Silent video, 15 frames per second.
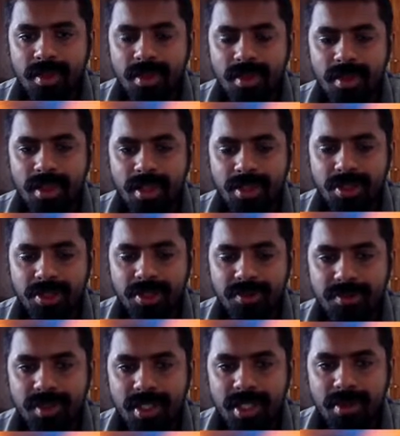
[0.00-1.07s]
Then
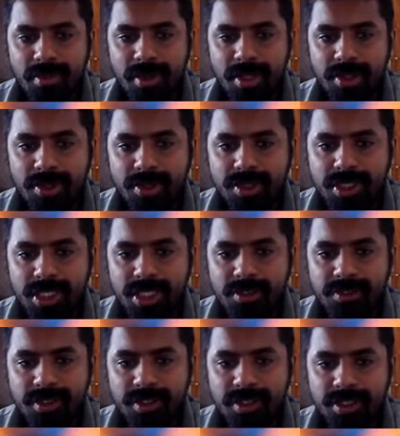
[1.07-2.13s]
we can play rook
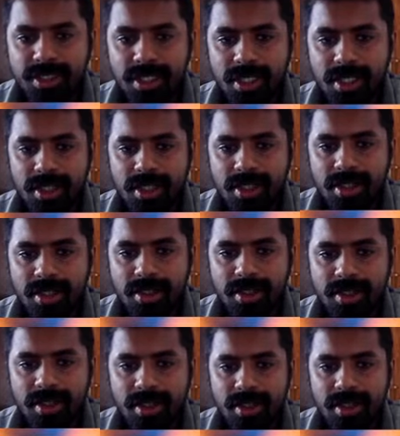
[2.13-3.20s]
g1 check.
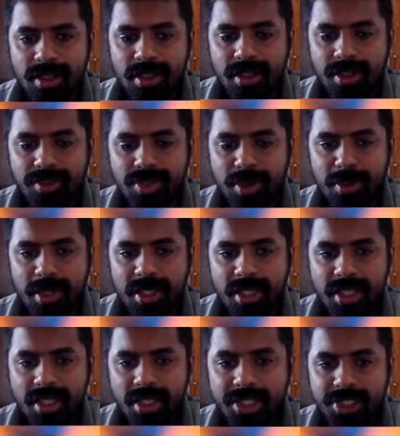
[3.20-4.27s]
If they play
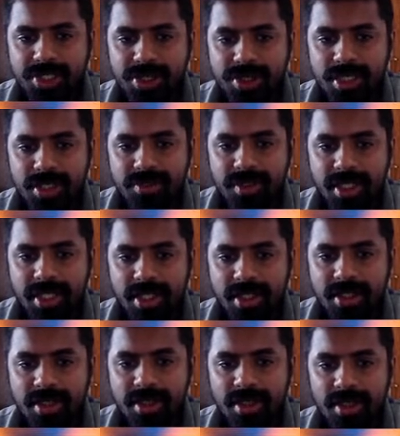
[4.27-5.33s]
king h2, then we
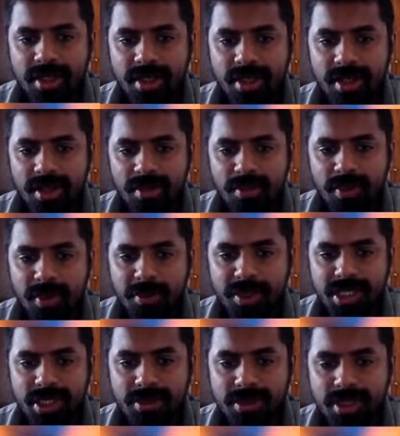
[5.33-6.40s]
can play
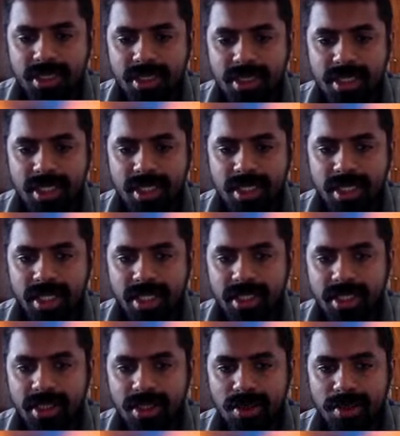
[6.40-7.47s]
bishop g3 and get
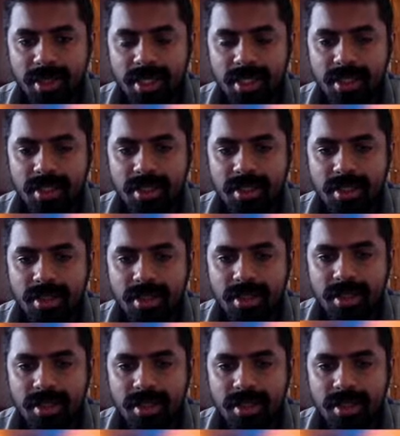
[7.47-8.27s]
the queen.